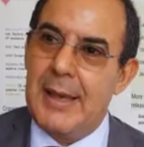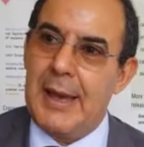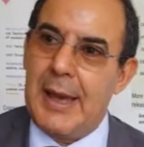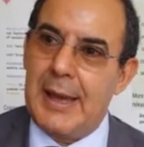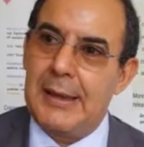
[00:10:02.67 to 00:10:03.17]

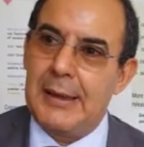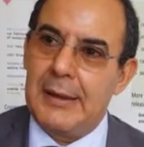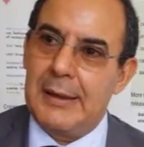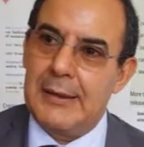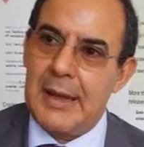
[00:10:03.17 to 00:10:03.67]
And
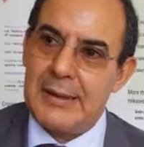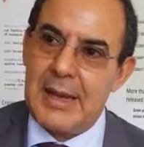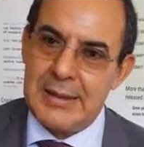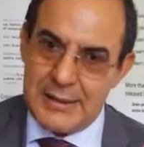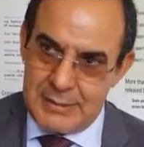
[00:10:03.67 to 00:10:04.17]

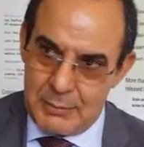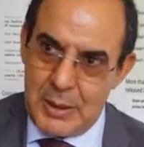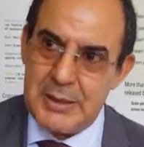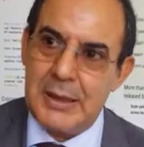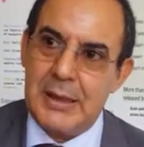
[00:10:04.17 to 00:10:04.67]
that's
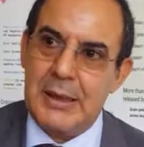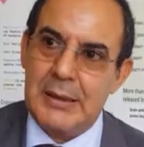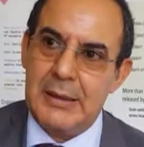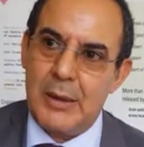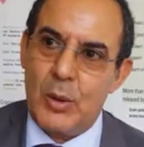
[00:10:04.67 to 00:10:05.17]
basically
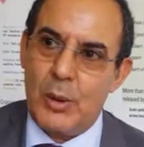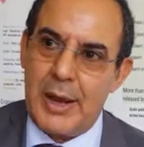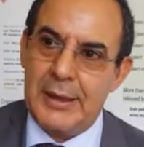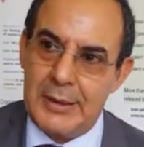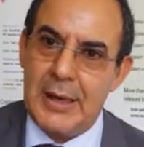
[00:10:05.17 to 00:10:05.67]
the whole
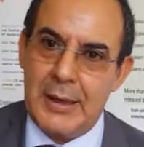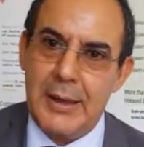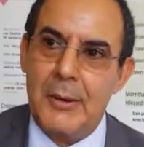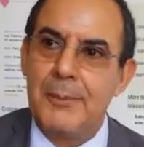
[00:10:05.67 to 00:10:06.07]
idea now.